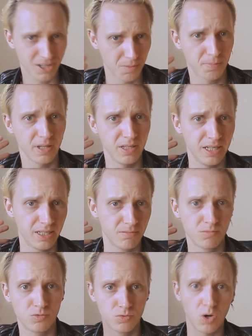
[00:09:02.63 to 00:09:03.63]
complete
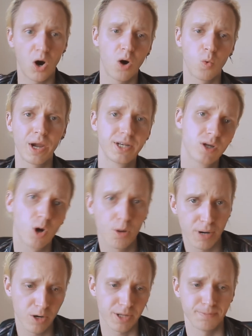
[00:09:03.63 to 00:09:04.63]
wrong way to go
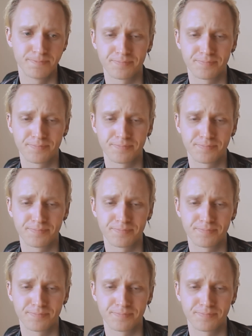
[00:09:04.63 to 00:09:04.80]
about it.